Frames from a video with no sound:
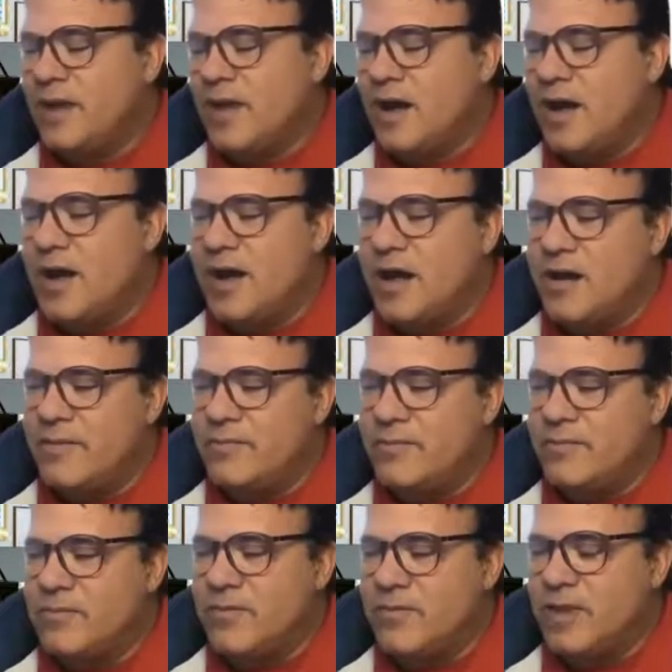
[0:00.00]
uh,
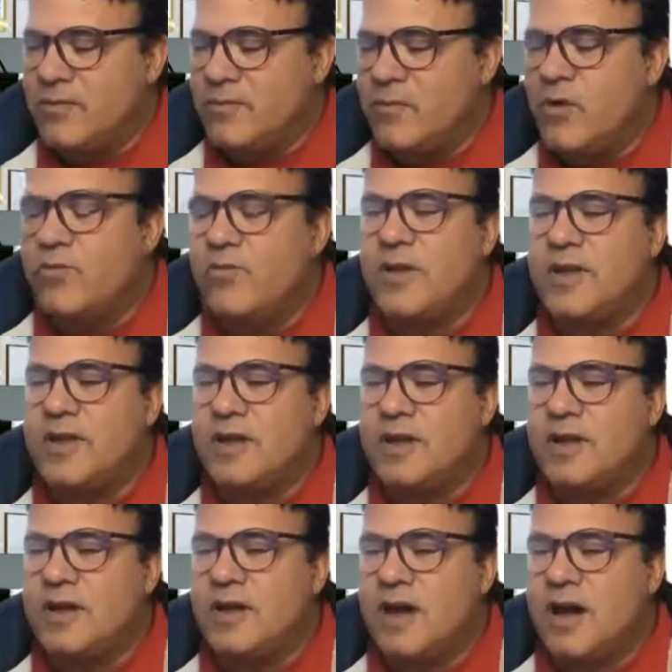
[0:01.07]
movie
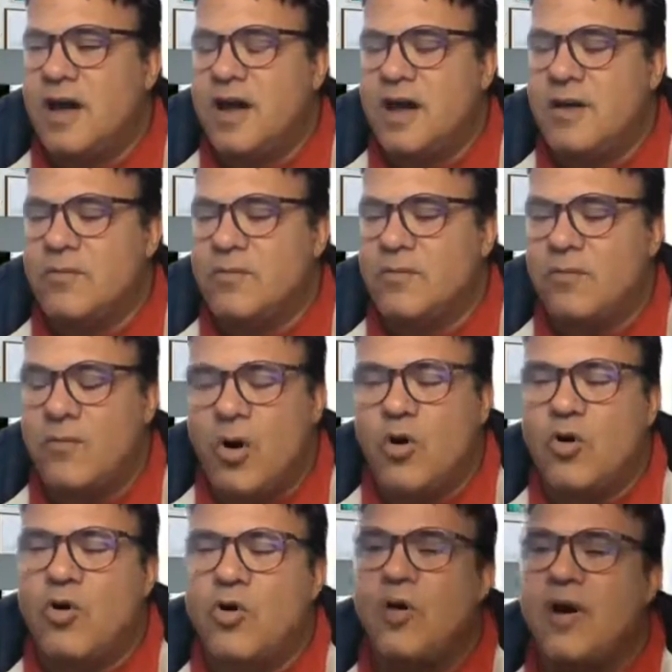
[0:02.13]
uh,
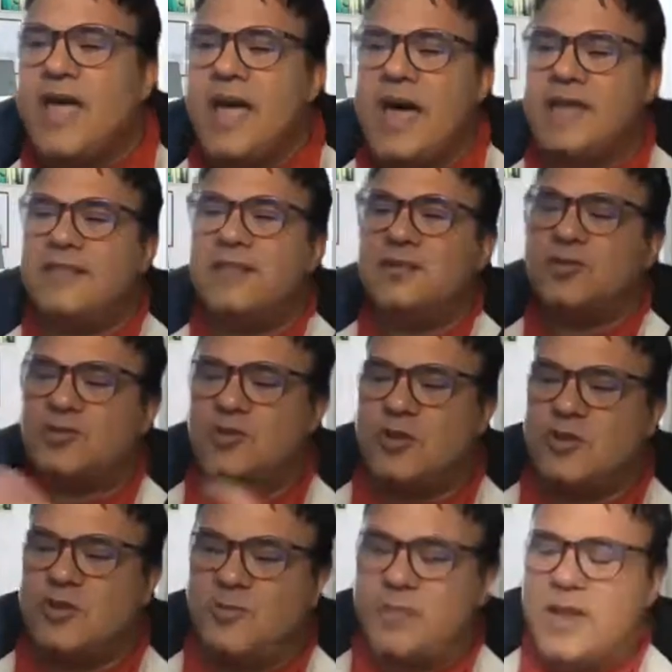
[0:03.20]
mogul had this
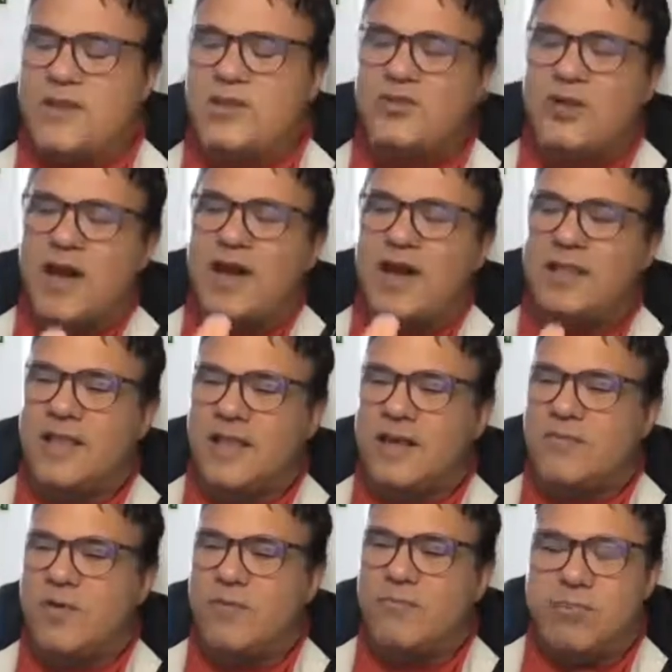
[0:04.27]
space shot like
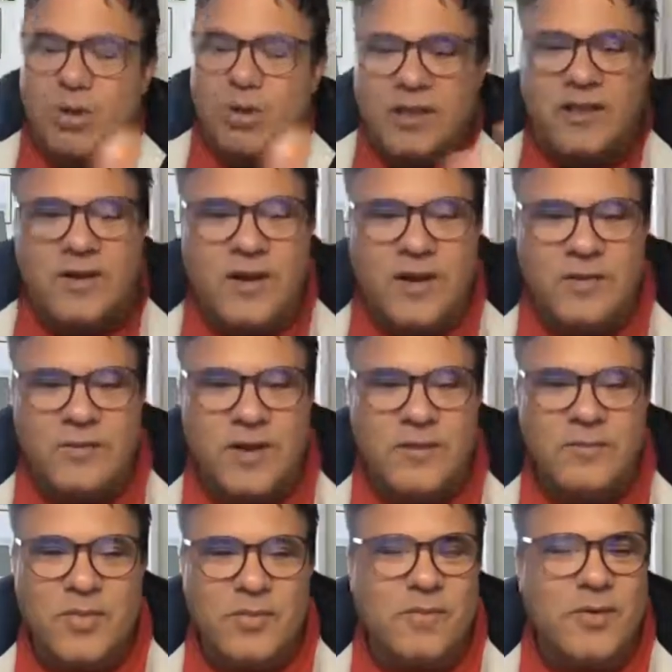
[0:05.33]
of a bullet on
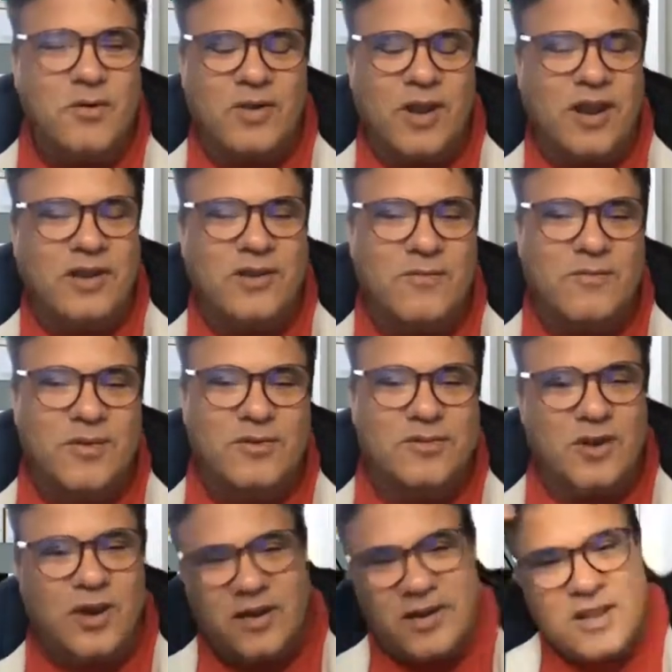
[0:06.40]
um, the moon. I don't know if you
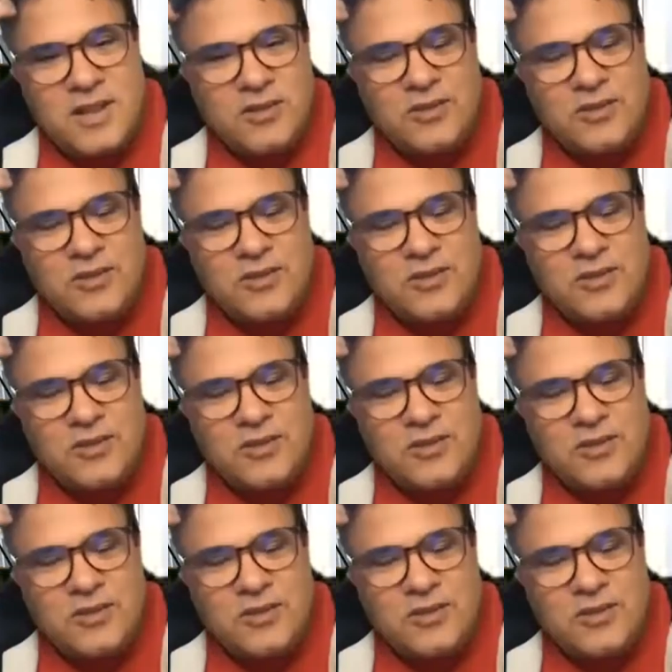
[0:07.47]
saw it.